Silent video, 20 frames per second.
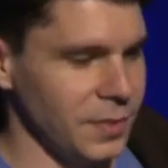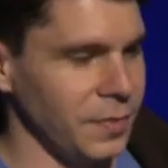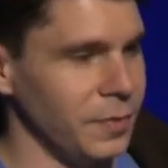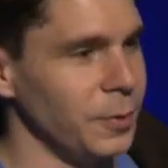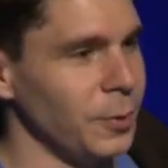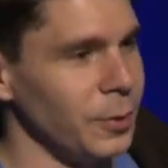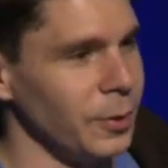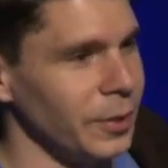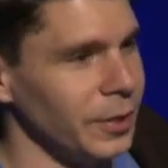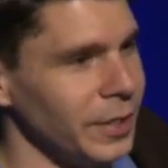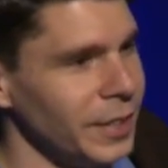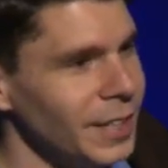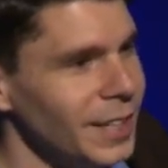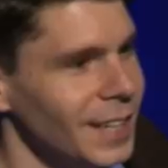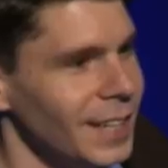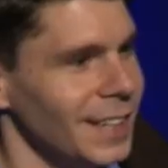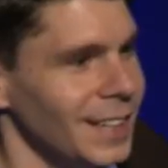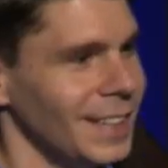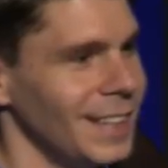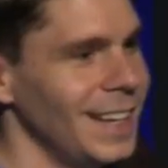for
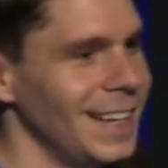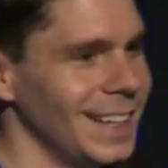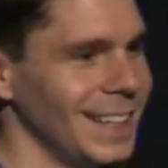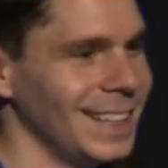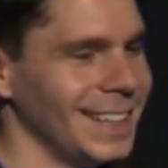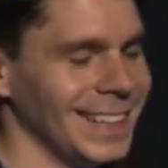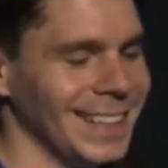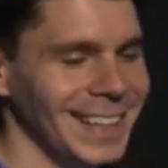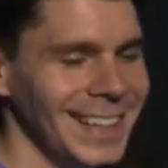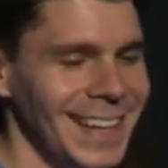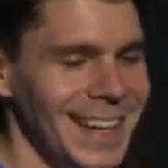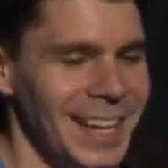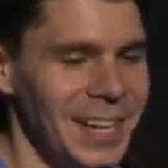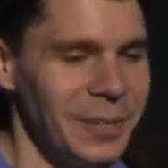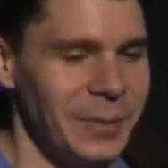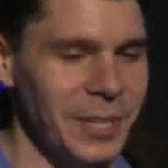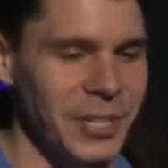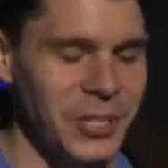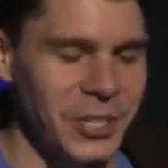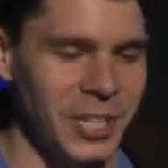
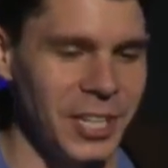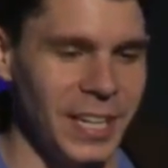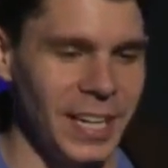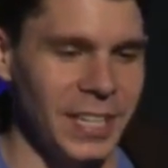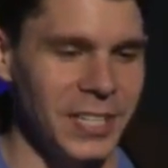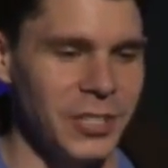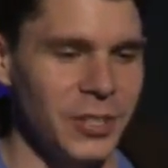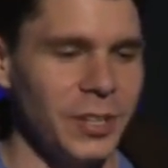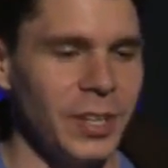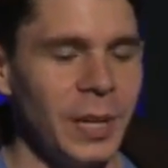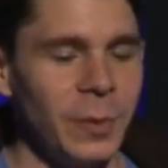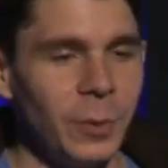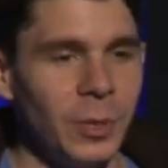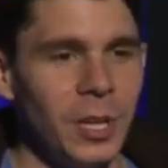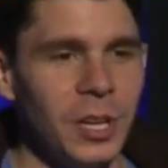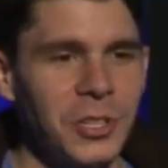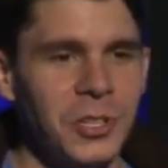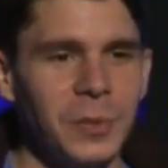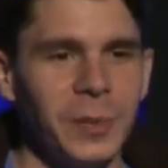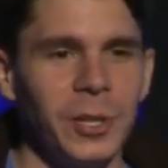question and answer. And
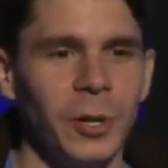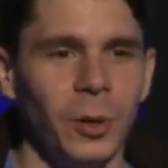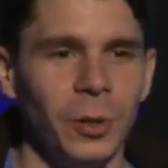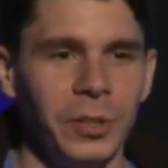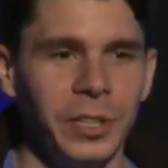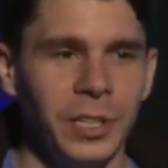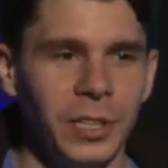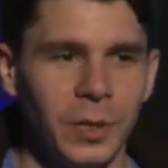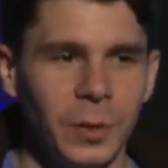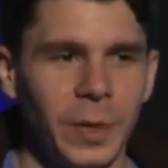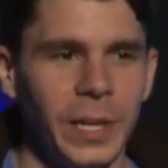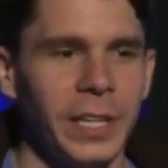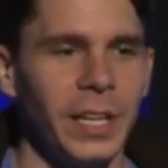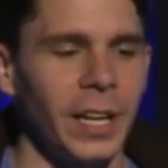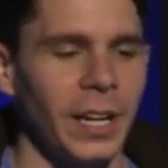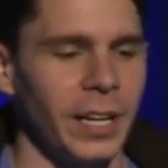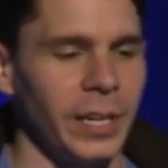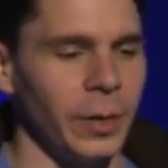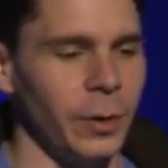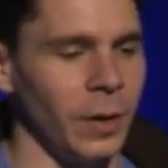we'll also be holding
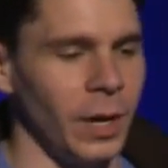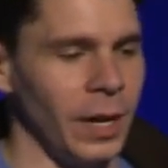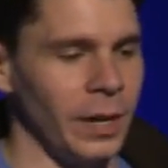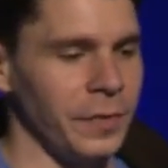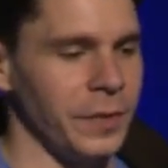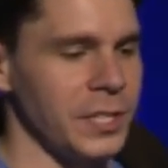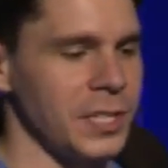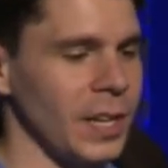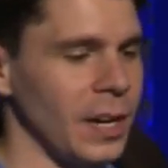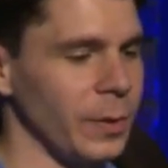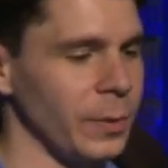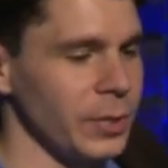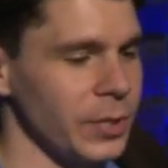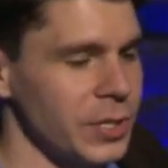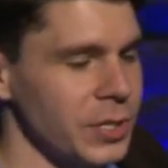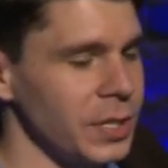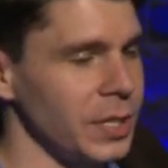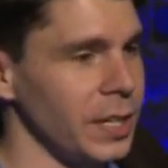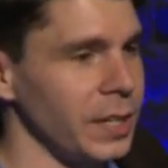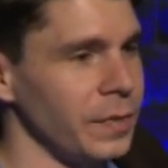Quay.io office
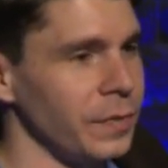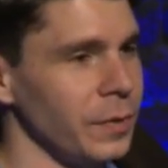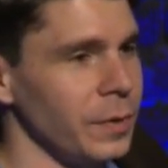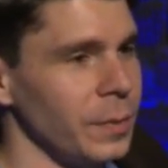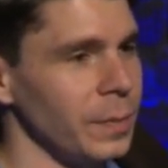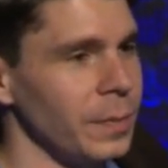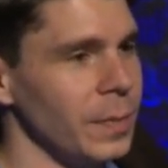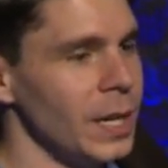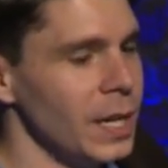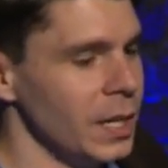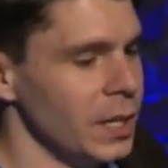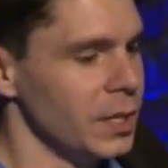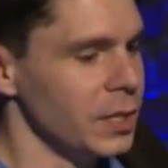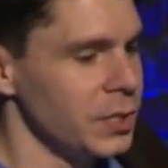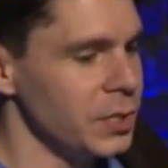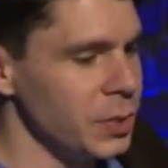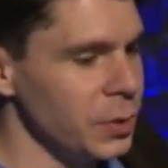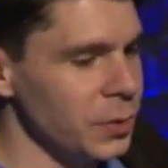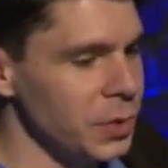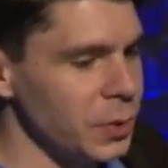hours today from
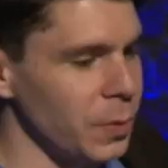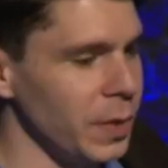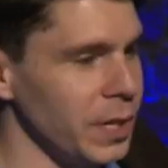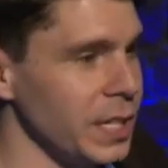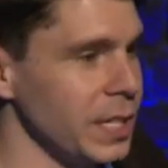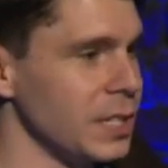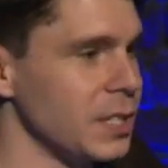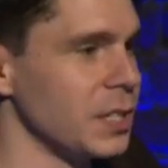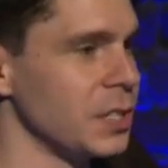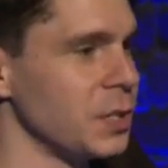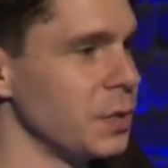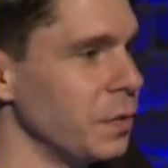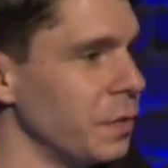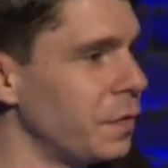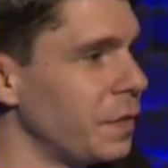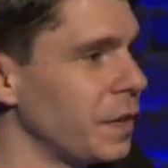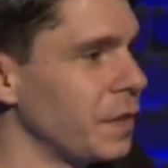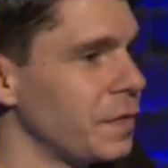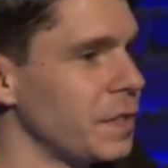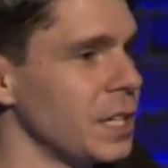2:20 to
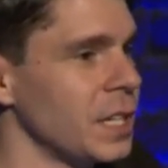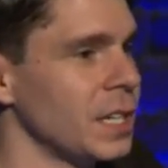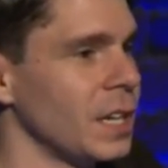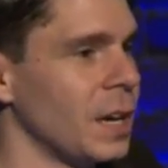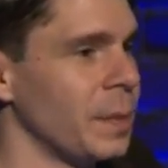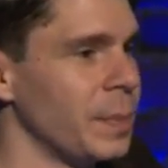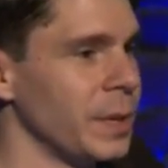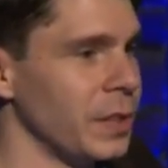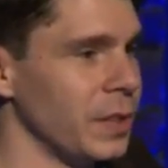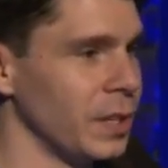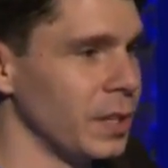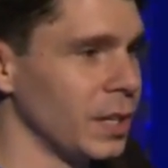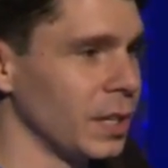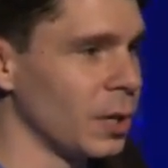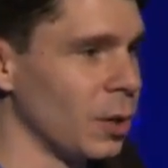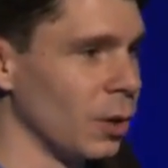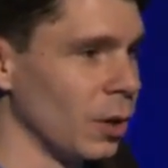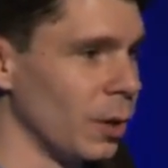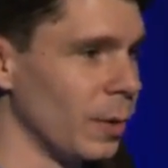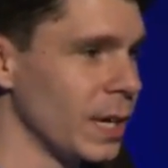2:50 up in the
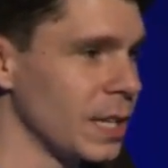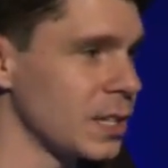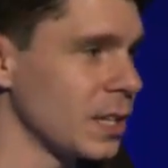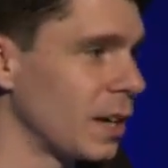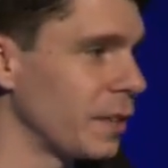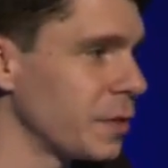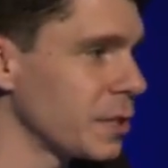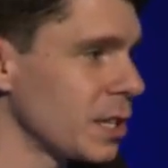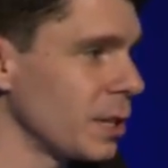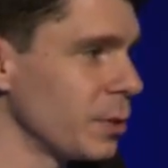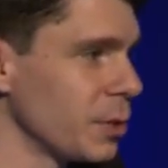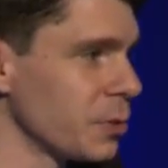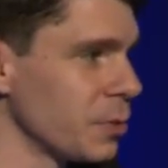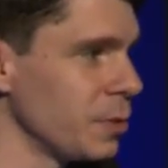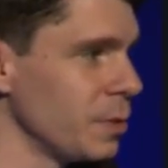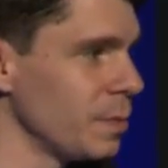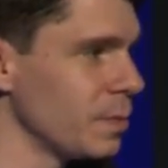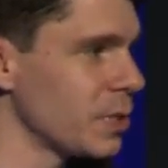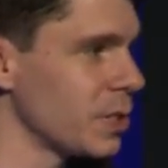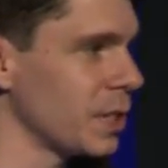CoreOS office hours
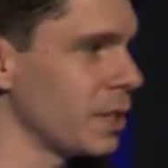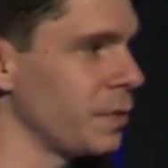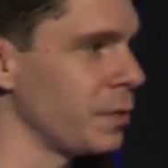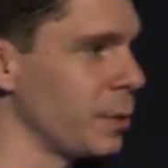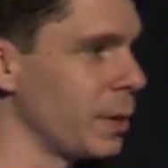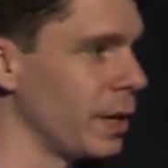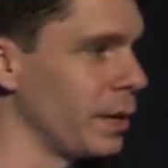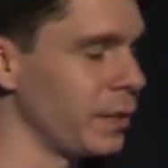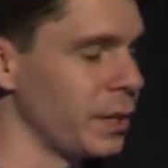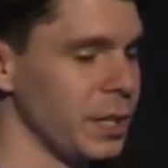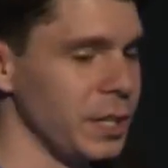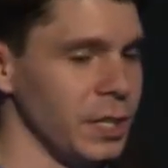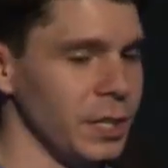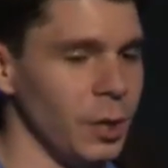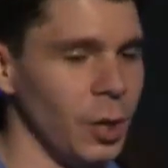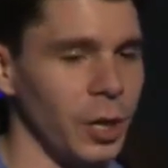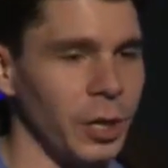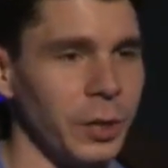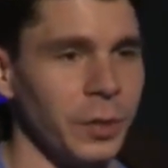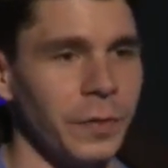rooms if you have any
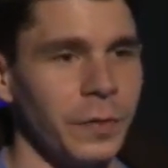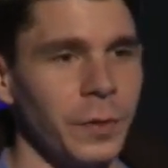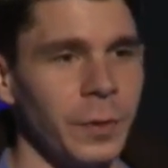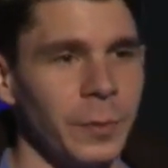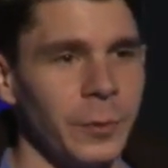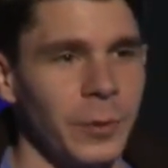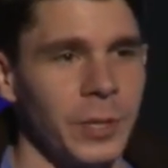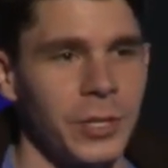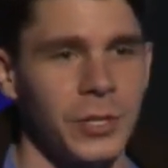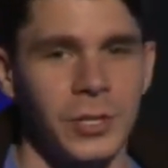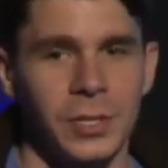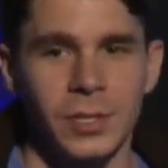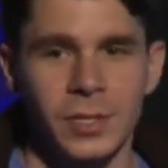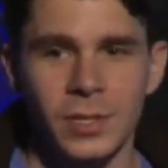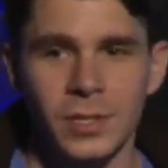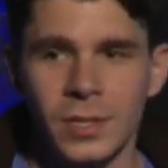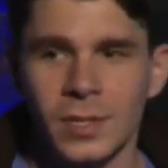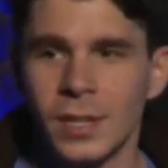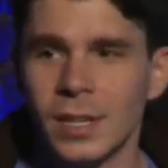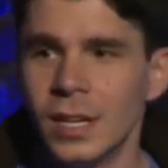longer form
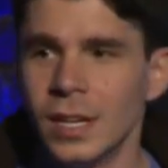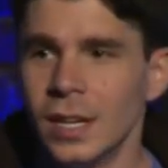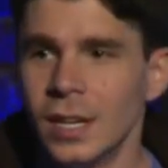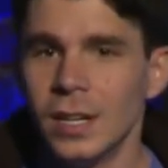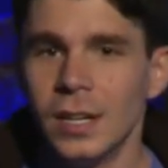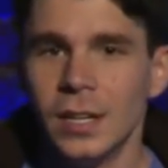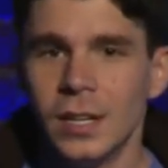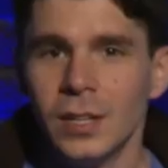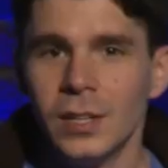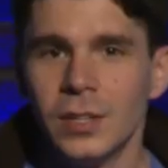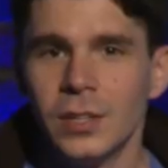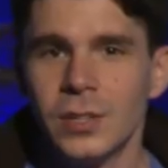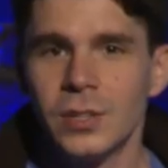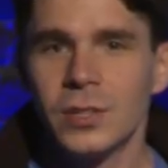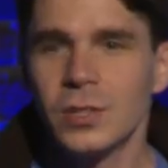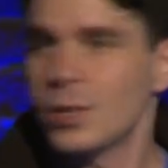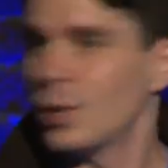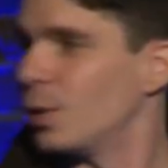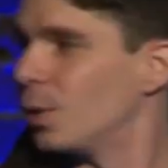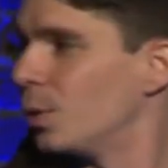questions.
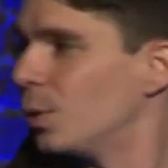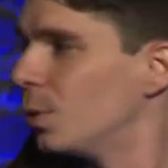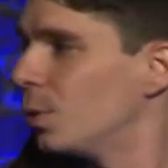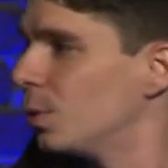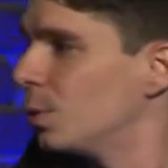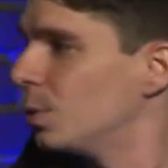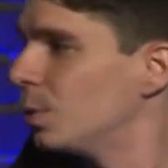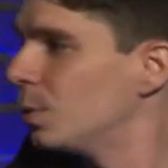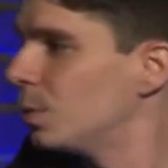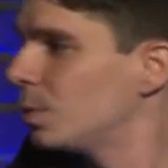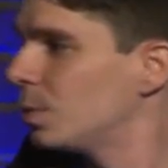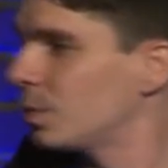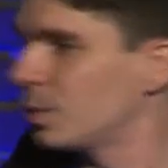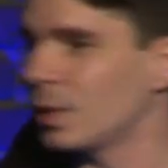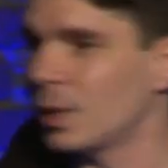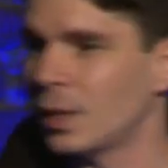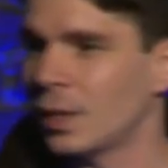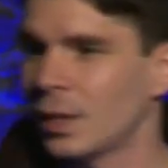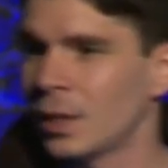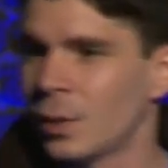So
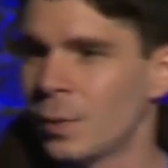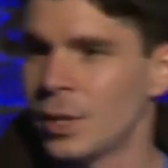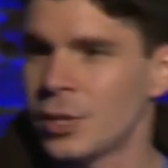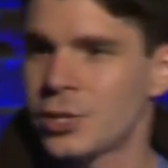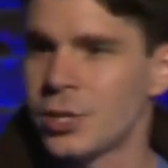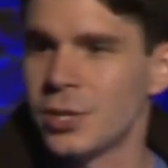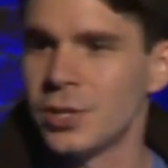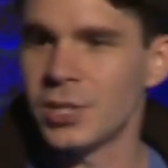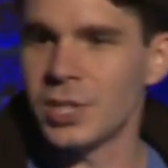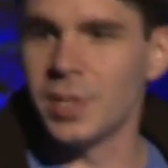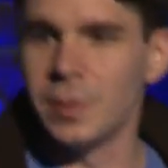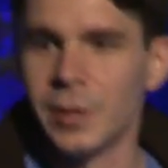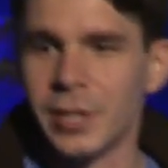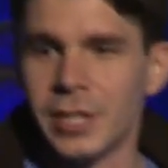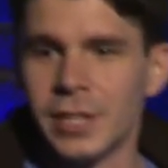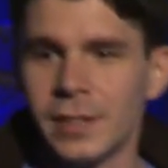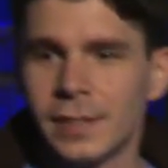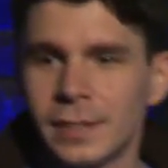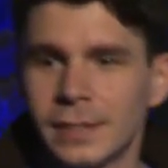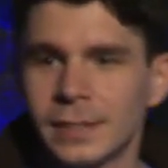questions, anybody?